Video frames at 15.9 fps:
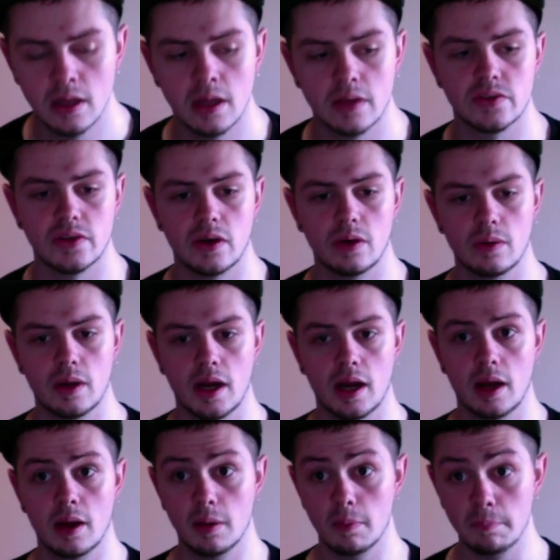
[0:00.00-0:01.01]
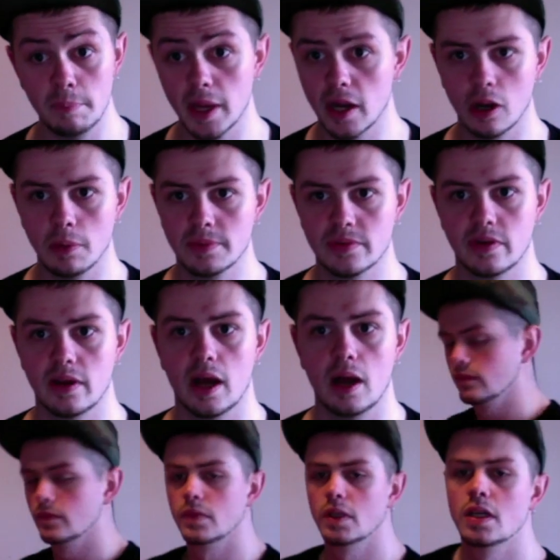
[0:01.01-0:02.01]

So big ups for that.